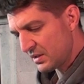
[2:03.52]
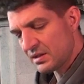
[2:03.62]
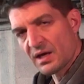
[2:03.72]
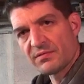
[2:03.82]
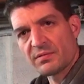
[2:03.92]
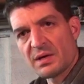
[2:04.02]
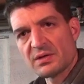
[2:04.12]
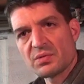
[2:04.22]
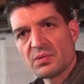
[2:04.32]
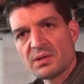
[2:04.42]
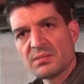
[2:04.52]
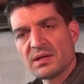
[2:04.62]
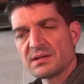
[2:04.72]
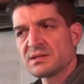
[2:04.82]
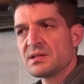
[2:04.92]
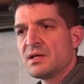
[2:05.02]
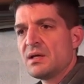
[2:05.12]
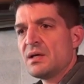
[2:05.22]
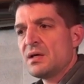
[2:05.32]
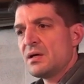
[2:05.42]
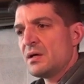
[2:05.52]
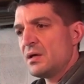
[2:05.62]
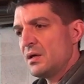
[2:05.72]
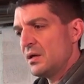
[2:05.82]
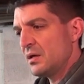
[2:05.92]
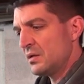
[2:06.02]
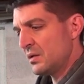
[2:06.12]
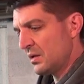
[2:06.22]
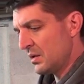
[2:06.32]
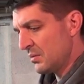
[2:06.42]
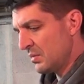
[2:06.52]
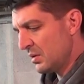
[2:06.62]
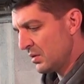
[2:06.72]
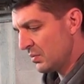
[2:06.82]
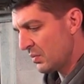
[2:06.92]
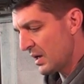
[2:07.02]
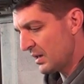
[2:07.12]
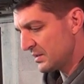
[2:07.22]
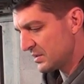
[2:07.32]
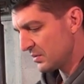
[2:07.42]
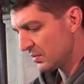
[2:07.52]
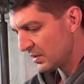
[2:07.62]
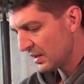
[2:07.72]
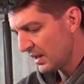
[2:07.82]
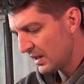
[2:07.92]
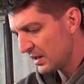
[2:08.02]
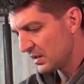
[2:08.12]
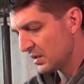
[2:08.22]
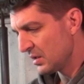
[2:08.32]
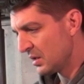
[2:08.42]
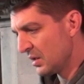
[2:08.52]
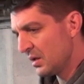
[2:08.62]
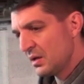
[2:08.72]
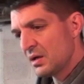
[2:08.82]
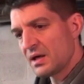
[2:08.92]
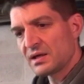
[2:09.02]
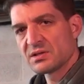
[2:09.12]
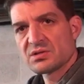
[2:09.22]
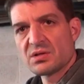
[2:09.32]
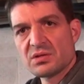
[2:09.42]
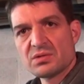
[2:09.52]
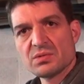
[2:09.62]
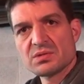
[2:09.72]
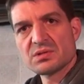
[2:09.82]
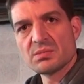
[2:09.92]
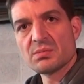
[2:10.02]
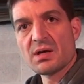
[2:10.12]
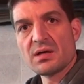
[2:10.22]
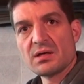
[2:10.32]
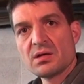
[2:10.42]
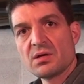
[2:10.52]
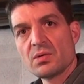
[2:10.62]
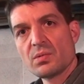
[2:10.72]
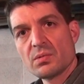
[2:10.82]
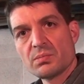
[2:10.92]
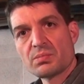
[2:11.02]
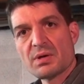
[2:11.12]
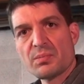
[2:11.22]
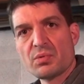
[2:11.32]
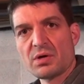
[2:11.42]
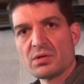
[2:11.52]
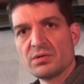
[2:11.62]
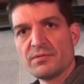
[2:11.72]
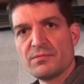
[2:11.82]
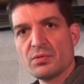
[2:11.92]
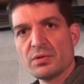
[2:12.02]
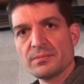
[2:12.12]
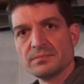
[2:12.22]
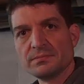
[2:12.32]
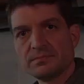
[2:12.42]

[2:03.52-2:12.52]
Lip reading: it in that for about 20 minutes, and while it's doing that, I can start doing some of my prep work on the form.